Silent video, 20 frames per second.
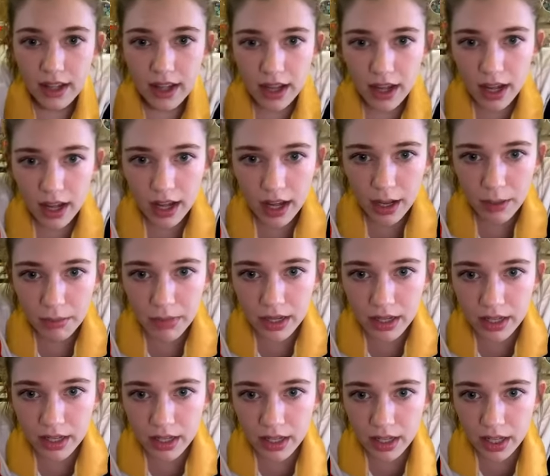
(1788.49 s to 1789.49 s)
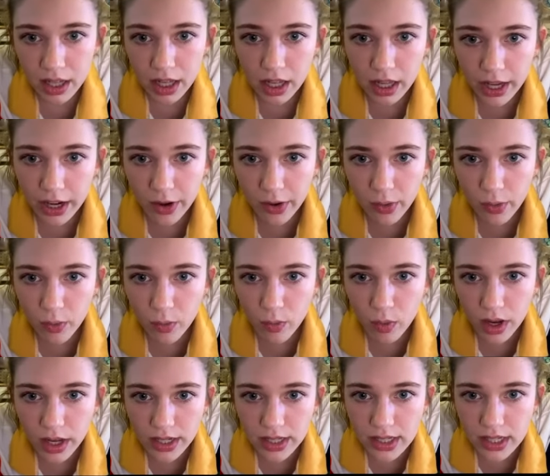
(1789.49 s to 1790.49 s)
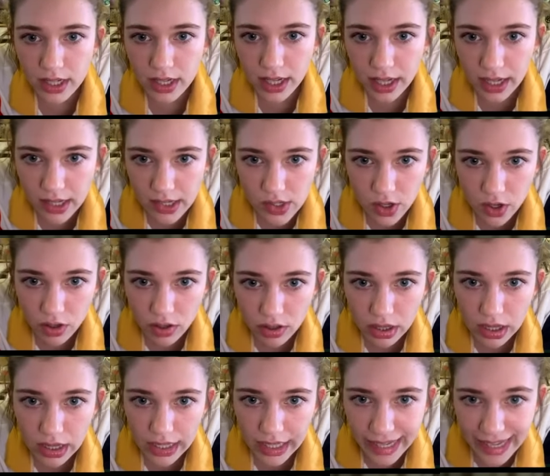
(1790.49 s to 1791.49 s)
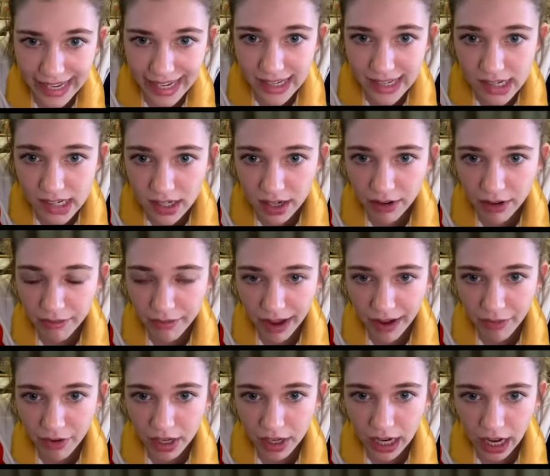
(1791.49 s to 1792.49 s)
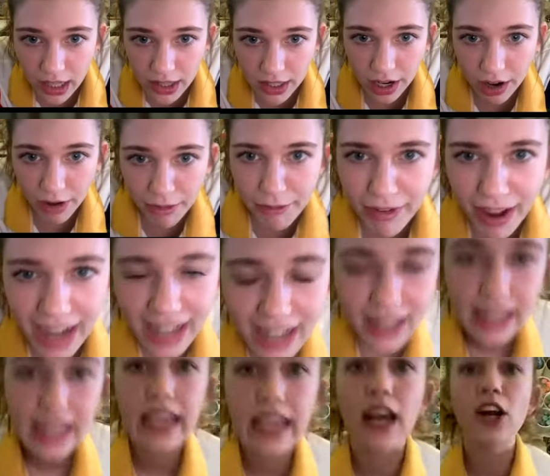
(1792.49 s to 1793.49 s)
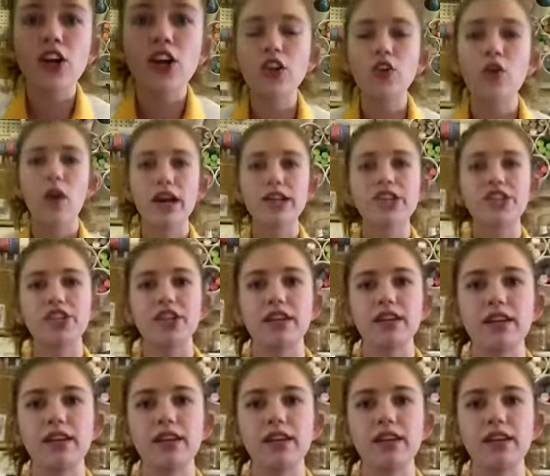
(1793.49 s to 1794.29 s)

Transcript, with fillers: Um, Claire, what is your least favorite color? Finally, a good question.